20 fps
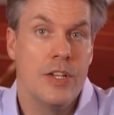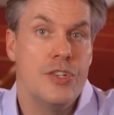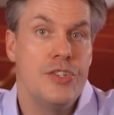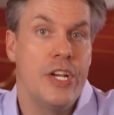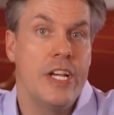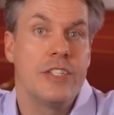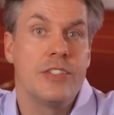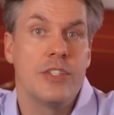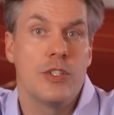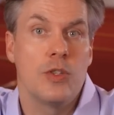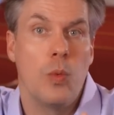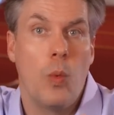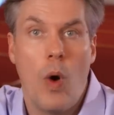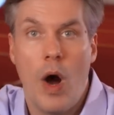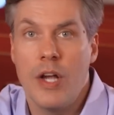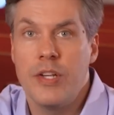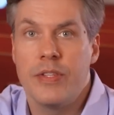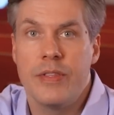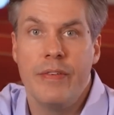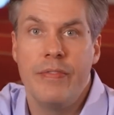Jesus
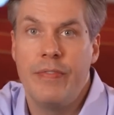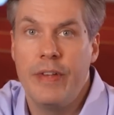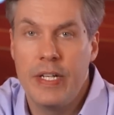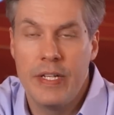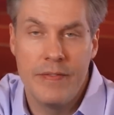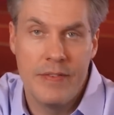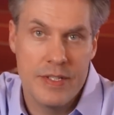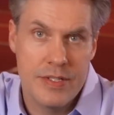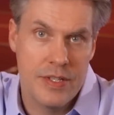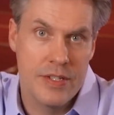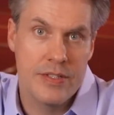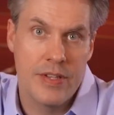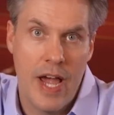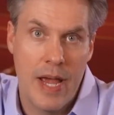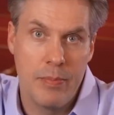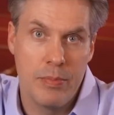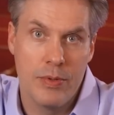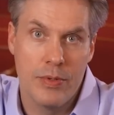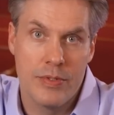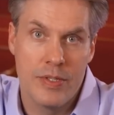washed the feet of his
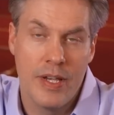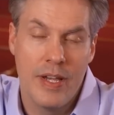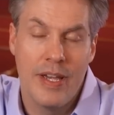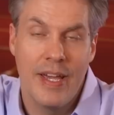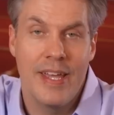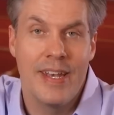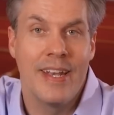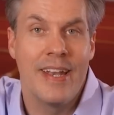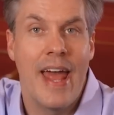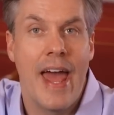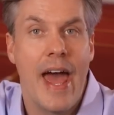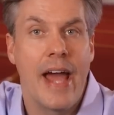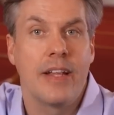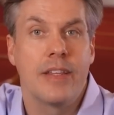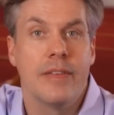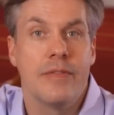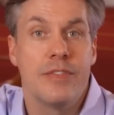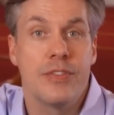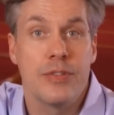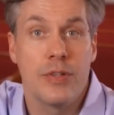disciples in an
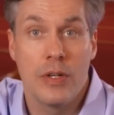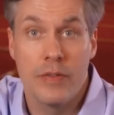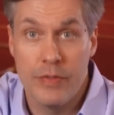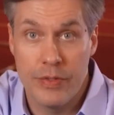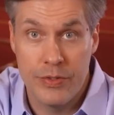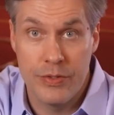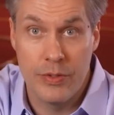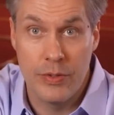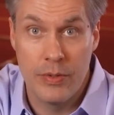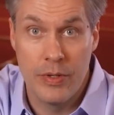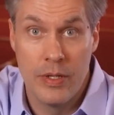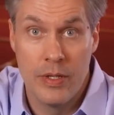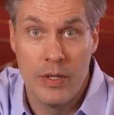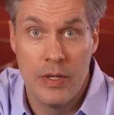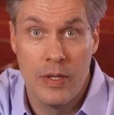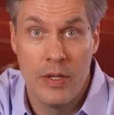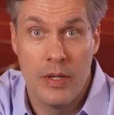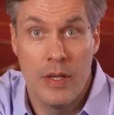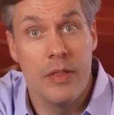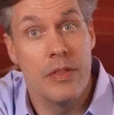act of servitude,
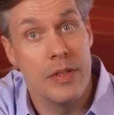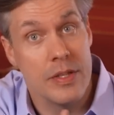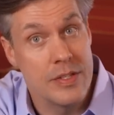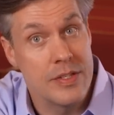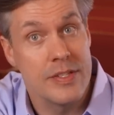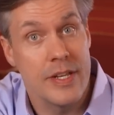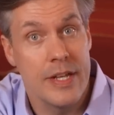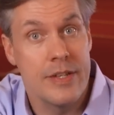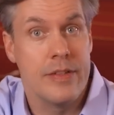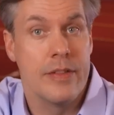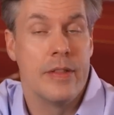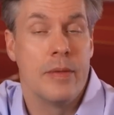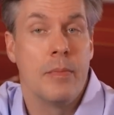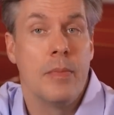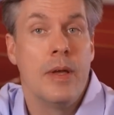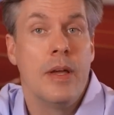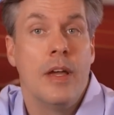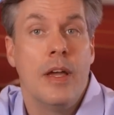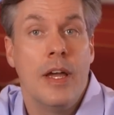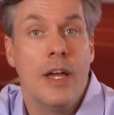then said to
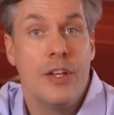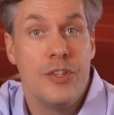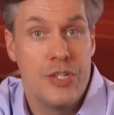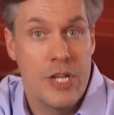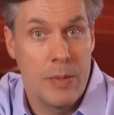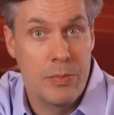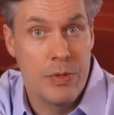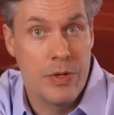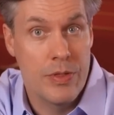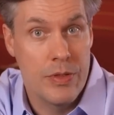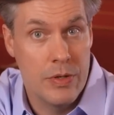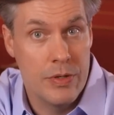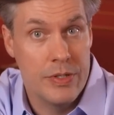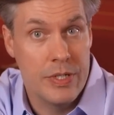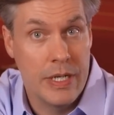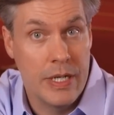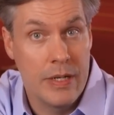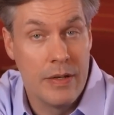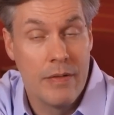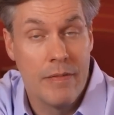them, chapter
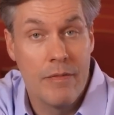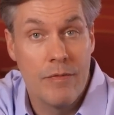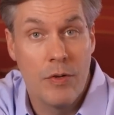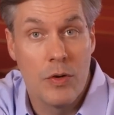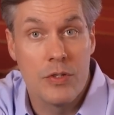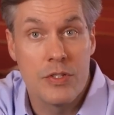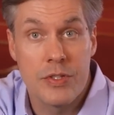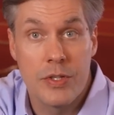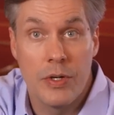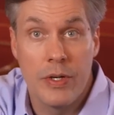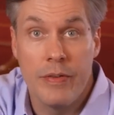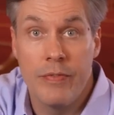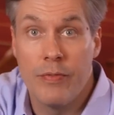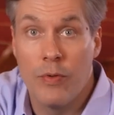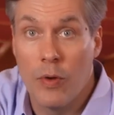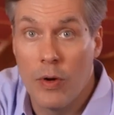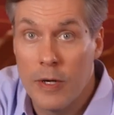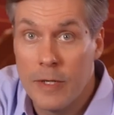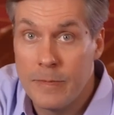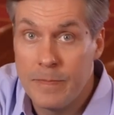13, verse
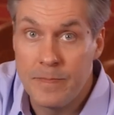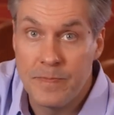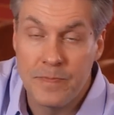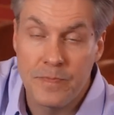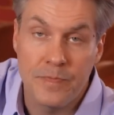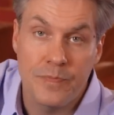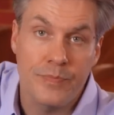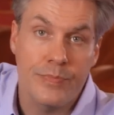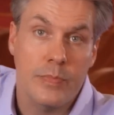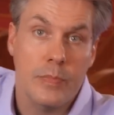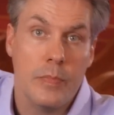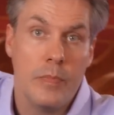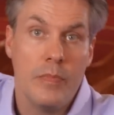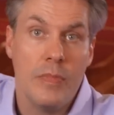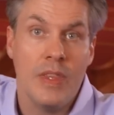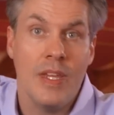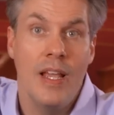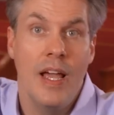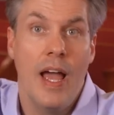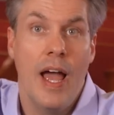34,
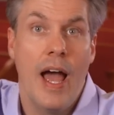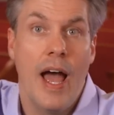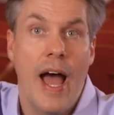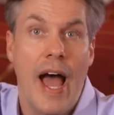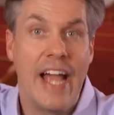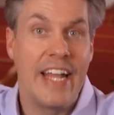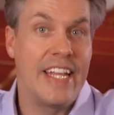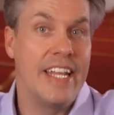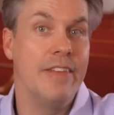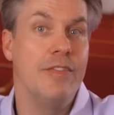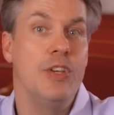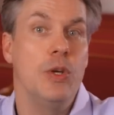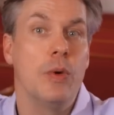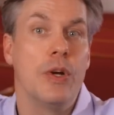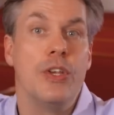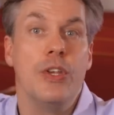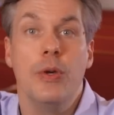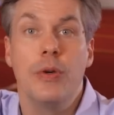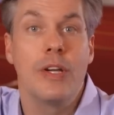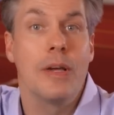I give you
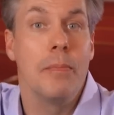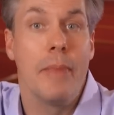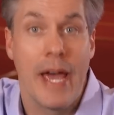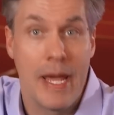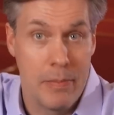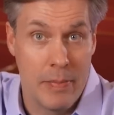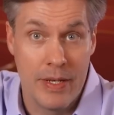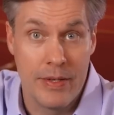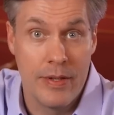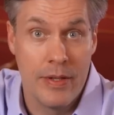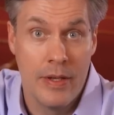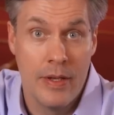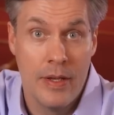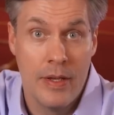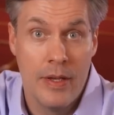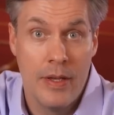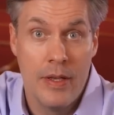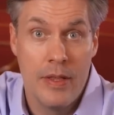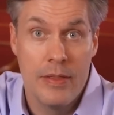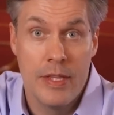a new commandment,
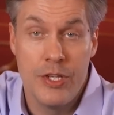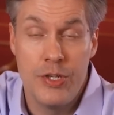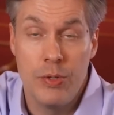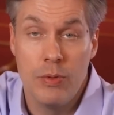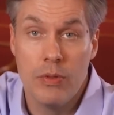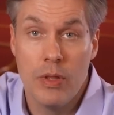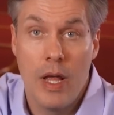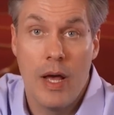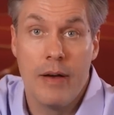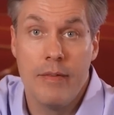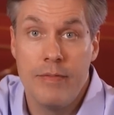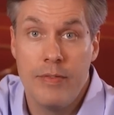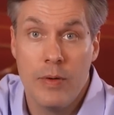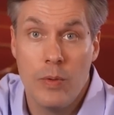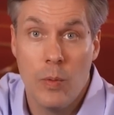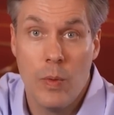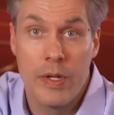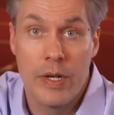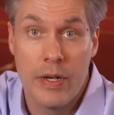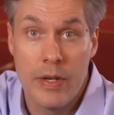that you love
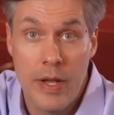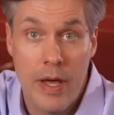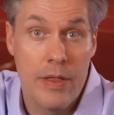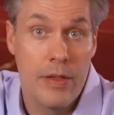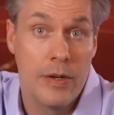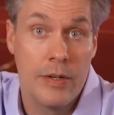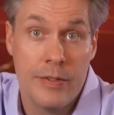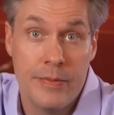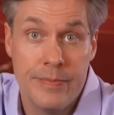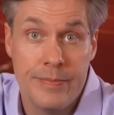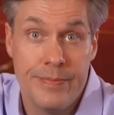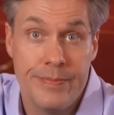one another.